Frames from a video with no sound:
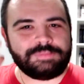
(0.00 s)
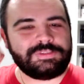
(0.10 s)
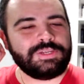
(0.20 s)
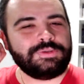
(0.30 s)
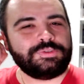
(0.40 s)
I'm
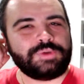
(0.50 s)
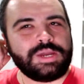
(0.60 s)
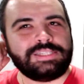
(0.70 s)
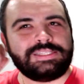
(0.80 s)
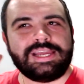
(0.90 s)
still
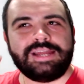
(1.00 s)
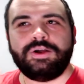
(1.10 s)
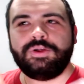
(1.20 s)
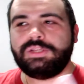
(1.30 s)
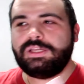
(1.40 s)
trying to get
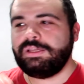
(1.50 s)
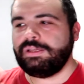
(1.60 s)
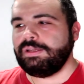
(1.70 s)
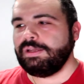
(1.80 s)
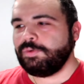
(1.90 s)
all
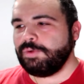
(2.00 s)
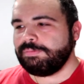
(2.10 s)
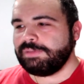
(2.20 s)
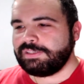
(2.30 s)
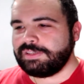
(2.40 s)
the
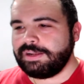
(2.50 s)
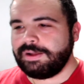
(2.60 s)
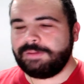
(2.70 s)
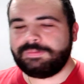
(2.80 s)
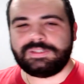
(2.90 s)
equipment
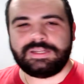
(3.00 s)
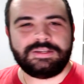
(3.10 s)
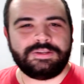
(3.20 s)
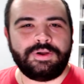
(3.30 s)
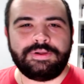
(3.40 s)
setups
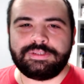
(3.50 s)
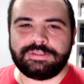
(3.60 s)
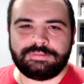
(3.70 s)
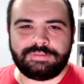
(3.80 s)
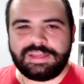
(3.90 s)
and all
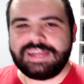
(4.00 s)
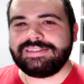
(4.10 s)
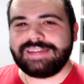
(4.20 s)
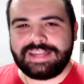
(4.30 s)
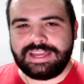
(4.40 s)
the
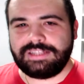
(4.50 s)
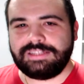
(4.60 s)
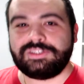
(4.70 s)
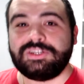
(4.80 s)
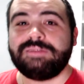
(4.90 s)
things I need
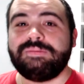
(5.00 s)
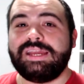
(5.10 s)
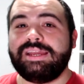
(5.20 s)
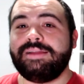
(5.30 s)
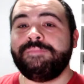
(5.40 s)
to start
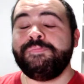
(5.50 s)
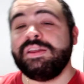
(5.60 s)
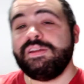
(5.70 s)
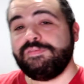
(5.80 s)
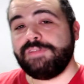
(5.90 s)
making
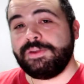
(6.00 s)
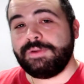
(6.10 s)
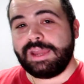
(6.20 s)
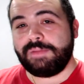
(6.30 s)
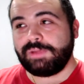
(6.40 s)
video
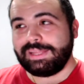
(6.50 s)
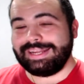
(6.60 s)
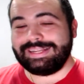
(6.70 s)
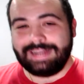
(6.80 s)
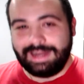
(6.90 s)
game
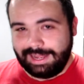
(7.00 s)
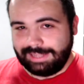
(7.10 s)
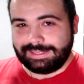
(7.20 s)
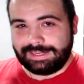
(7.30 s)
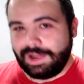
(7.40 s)
related
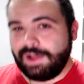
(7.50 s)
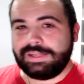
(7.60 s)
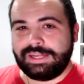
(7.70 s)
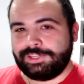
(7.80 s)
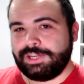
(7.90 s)
content
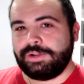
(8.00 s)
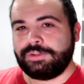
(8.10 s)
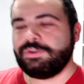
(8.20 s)
on that channel.